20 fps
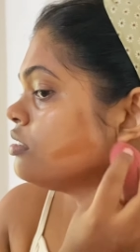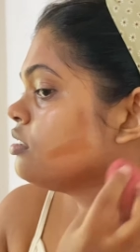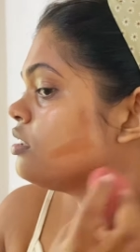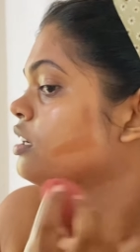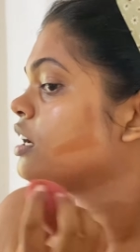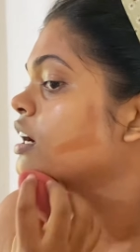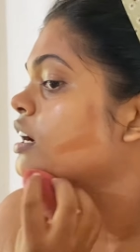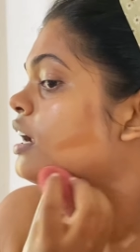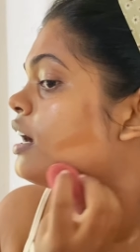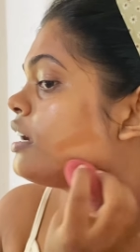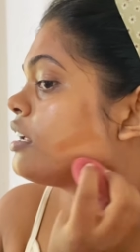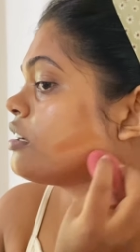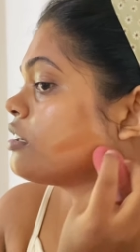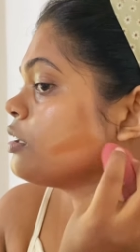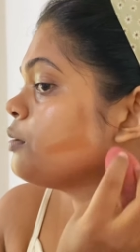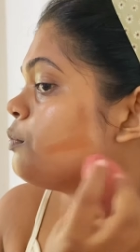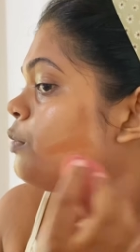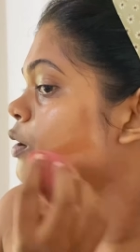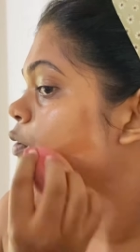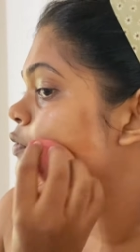a
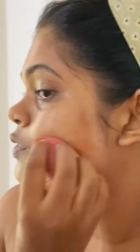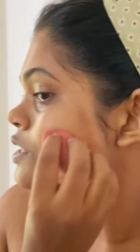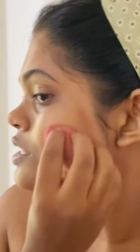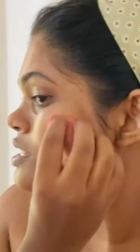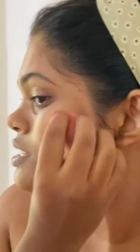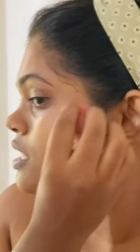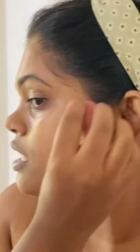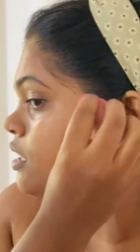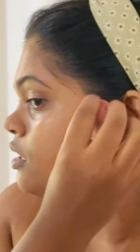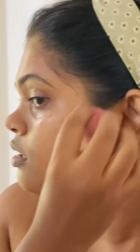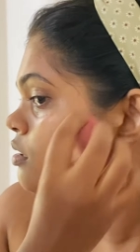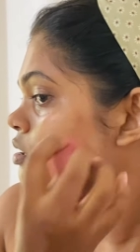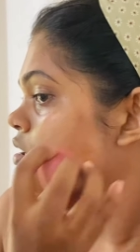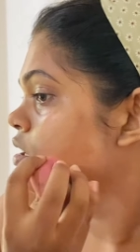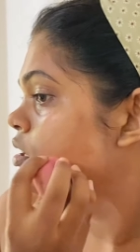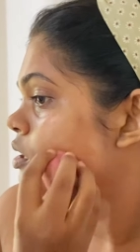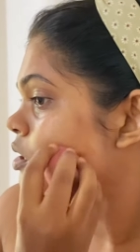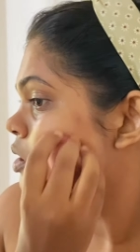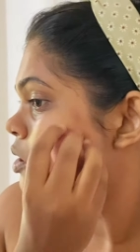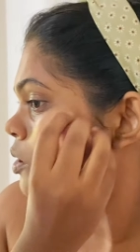grip of this, like
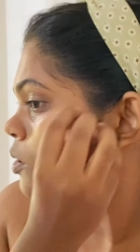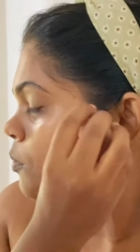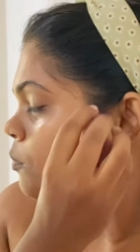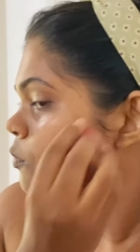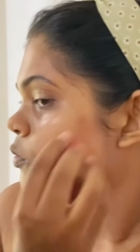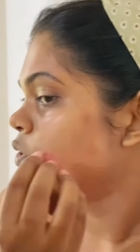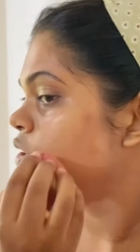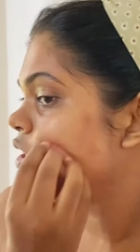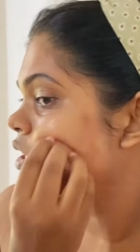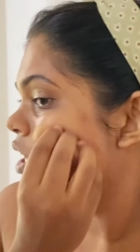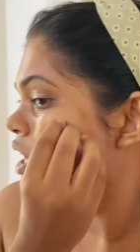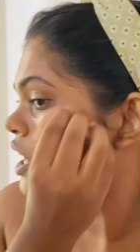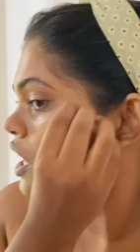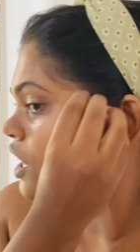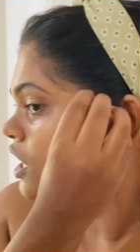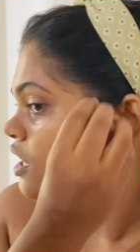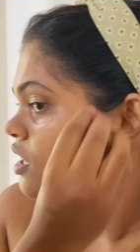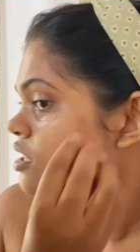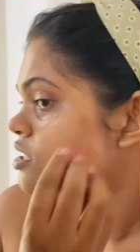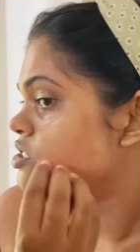putting
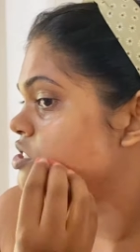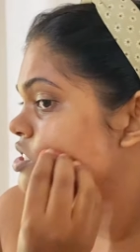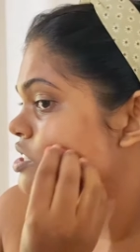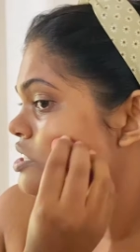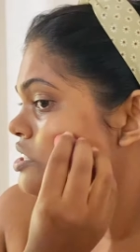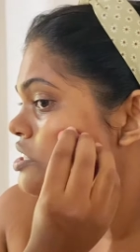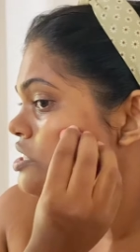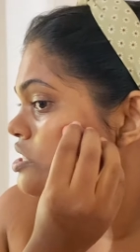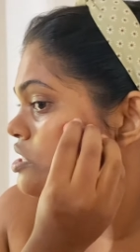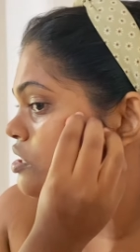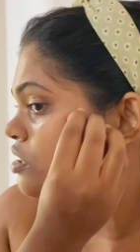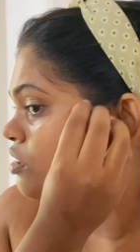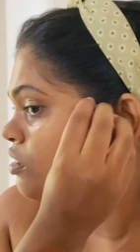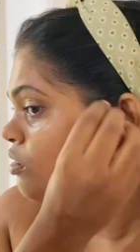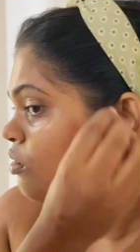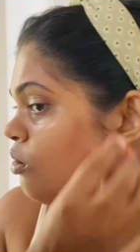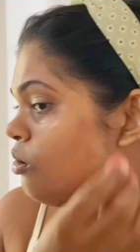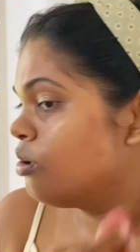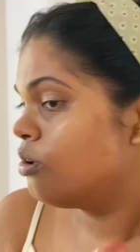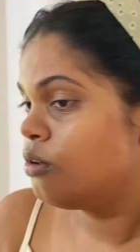
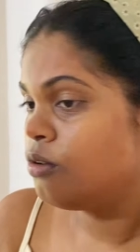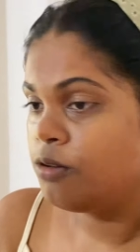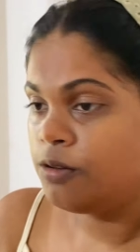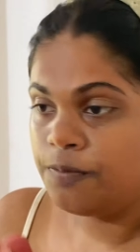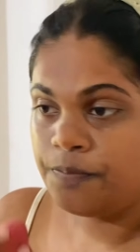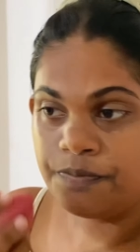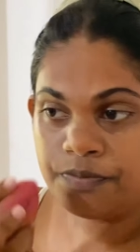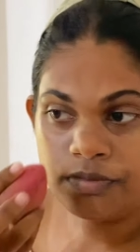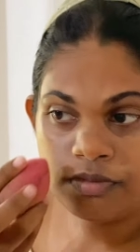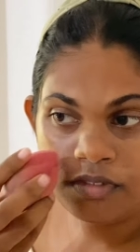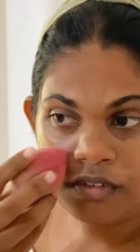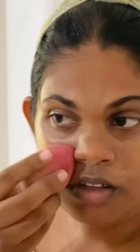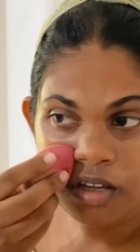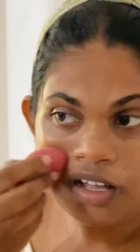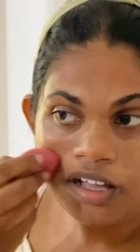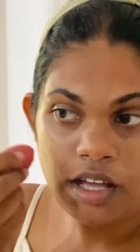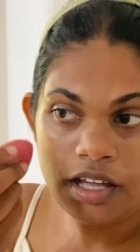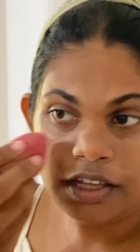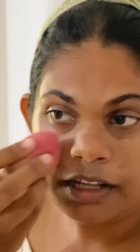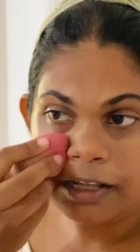kajal or
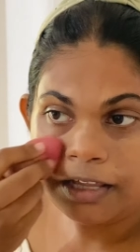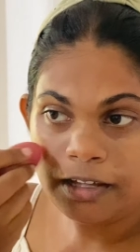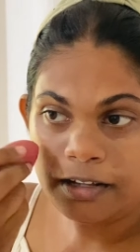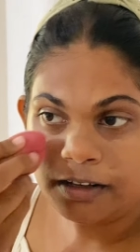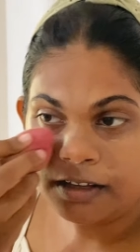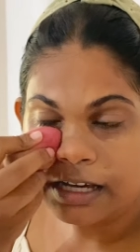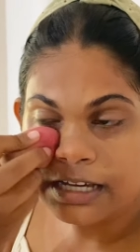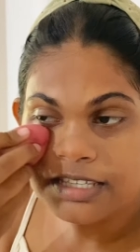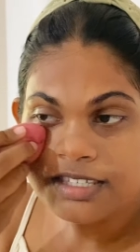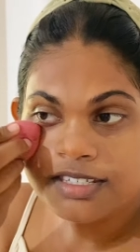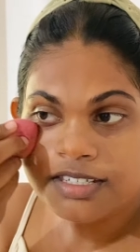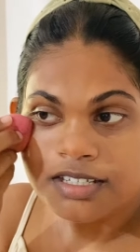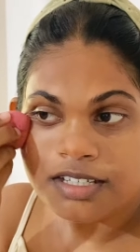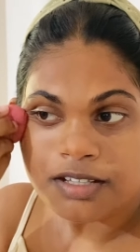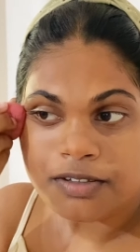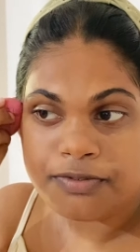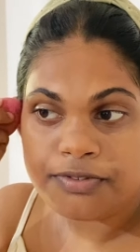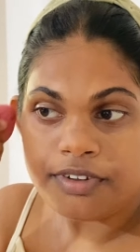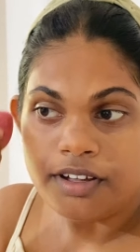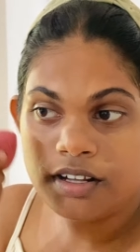eyeliner. I still
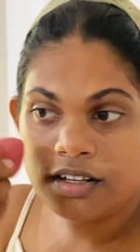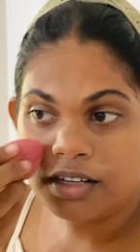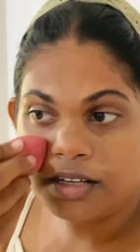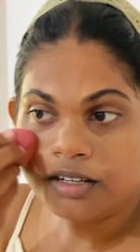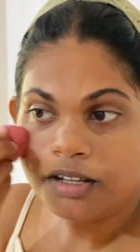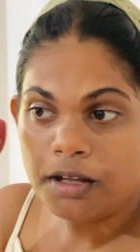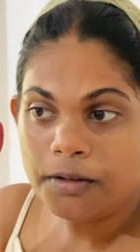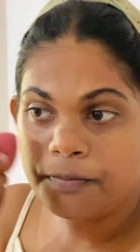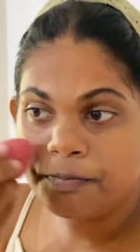fucked it up.